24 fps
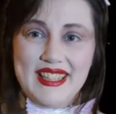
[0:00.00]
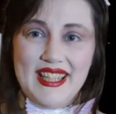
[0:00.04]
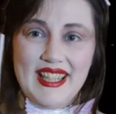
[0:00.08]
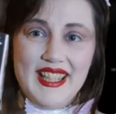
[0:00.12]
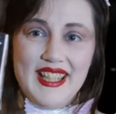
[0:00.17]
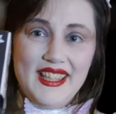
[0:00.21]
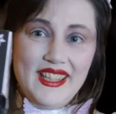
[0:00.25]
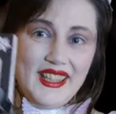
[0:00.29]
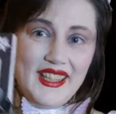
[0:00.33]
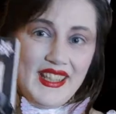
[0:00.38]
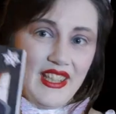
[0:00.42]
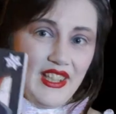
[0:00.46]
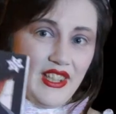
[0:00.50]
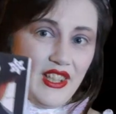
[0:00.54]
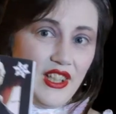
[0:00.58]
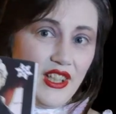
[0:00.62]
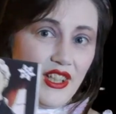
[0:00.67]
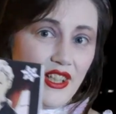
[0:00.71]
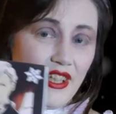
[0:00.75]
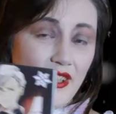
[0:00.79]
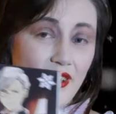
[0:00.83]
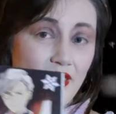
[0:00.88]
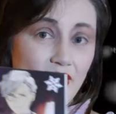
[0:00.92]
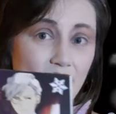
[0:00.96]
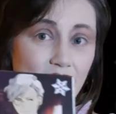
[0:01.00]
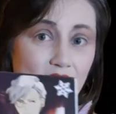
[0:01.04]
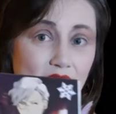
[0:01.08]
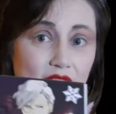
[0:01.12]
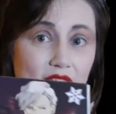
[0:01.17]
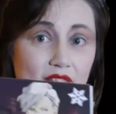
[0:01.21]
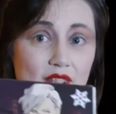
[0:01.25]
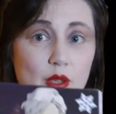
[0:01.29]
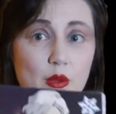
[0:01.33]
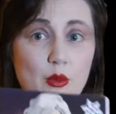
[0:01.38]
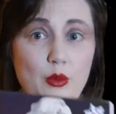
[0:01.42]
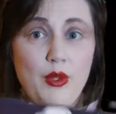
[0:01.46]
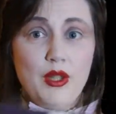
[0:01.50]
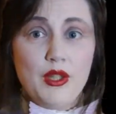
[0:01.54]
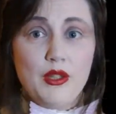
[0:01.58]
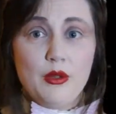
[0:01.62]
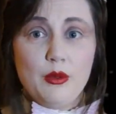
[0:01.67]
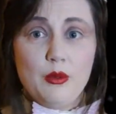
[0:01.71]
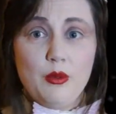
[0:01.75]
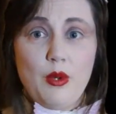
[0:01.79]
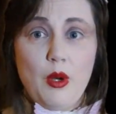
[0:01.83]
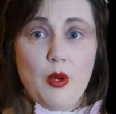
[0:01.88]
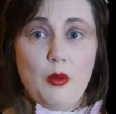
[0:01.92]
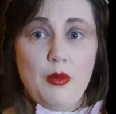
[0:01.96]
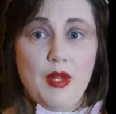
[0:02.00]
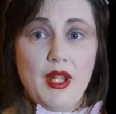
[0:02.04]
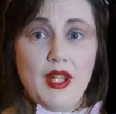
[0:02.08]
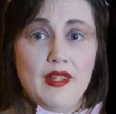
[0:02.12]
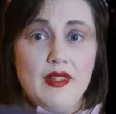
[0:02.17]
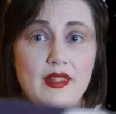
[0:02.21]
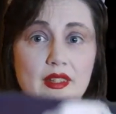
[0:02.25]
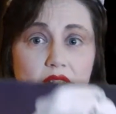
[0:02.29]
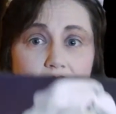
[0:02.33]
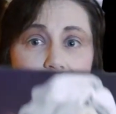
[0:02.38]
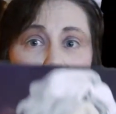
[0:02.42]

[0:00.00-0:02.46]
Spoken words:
this here is the Winter Romance